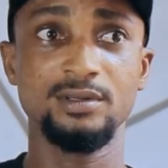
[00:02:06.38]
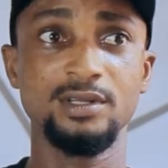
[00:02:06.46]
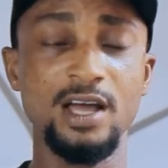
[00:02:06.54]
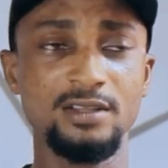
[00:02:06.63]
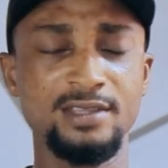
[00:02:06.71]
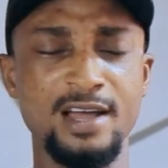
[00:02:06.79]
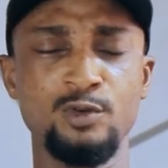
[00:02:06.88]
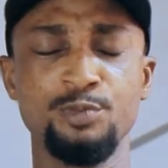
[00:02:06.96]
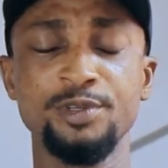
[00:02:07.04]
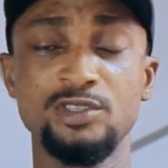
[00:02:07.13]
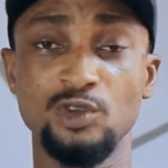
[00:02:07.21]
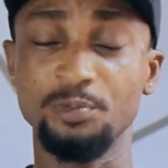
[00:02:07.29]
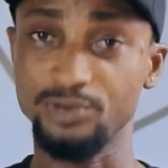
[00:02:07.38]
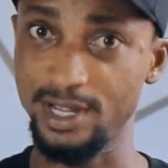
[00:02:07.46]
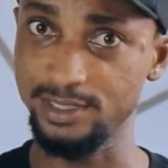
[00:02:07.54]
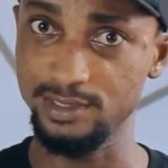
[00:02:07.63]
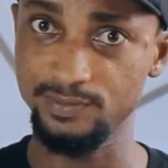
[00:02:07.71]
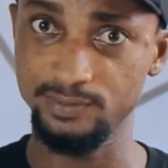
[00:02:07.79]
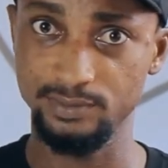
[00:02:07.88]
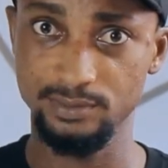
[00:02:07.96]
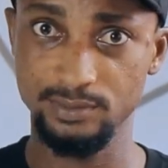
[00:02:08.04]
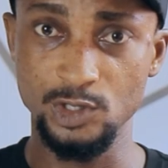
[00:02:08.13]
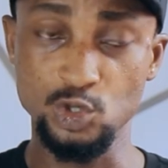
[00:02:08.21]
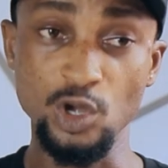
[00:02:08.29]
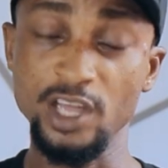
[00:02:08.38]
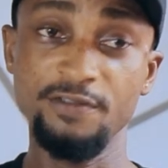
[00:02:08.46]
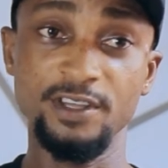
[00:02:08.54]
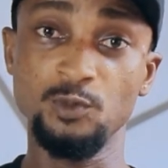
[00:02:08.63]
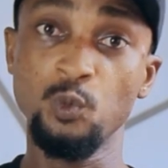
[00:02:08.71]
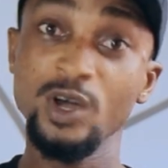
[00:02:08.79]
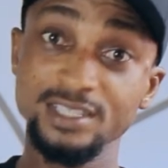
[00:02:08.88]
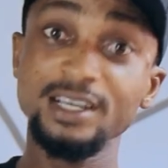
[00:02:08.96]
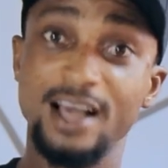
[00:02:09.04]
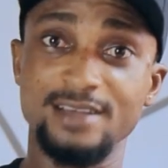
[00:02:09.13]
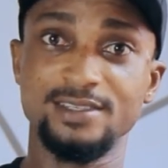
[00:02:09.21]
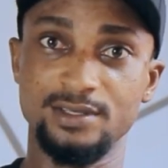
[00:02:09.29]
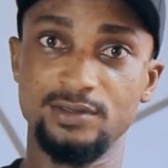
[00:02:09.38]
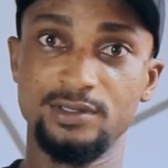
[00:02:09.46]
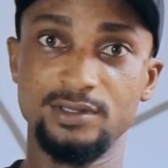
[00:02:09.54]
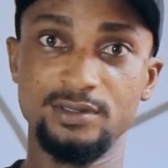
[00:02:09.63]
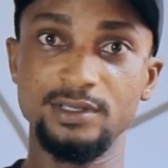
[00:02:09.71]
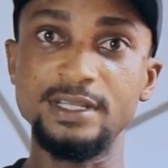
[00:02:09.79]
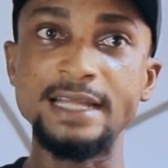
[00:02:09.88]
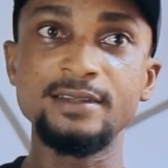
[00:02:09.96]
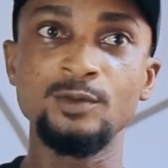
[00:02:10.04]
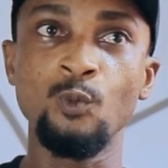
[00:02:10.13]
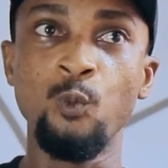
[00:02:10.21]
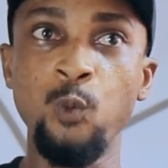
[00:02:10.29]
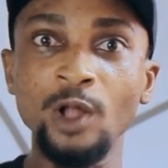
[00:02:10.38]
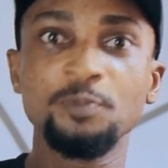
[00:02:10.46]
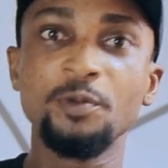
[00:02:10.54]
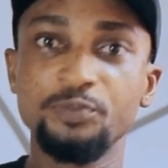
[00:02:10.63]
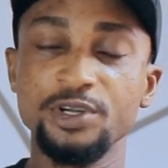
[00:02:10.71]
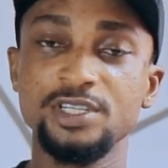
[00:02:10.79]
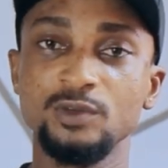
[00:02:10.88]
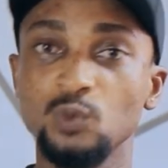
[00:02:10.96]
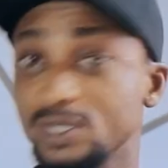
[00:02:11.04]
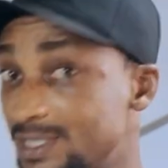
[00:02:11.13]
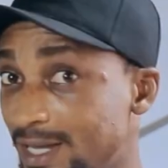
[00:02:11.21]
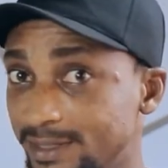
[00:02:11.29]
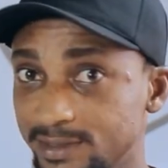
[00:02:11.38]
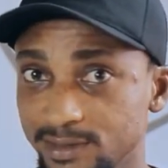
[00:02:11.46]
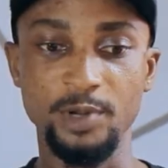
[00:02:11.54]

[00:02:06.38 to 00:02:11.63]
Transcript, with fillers: That, that would be surprising. So if it wasn't cancelled, then what preparation was that?